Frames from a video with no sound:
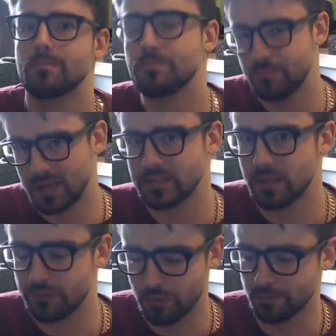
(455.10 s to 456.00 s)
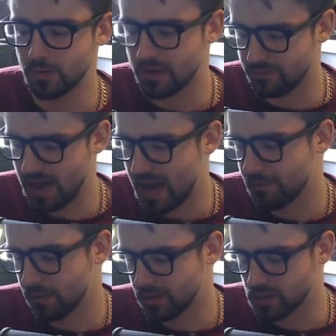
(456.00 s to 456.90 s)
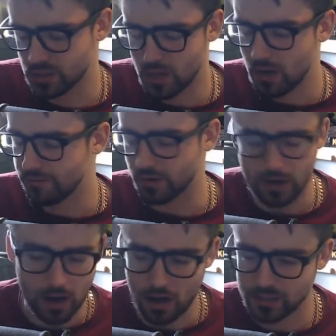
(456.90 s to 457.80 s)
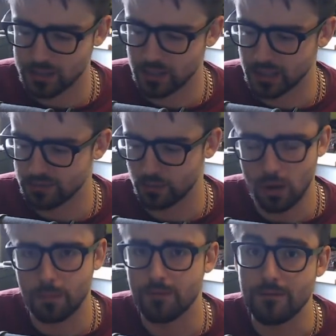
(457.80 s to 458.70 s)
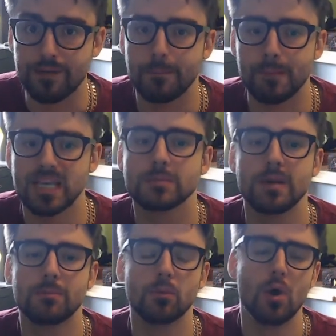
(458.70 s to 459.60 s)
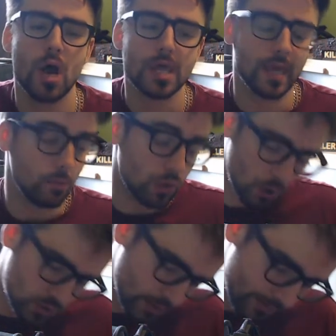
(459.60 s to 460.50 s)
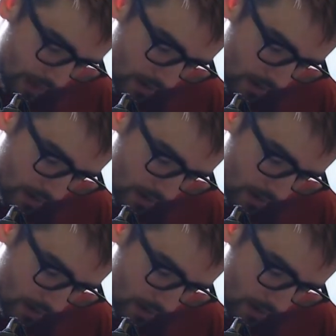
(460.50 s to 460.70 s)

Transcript: That's different. But like for admins, for casters, for a lot of event-based people, they will go to an event,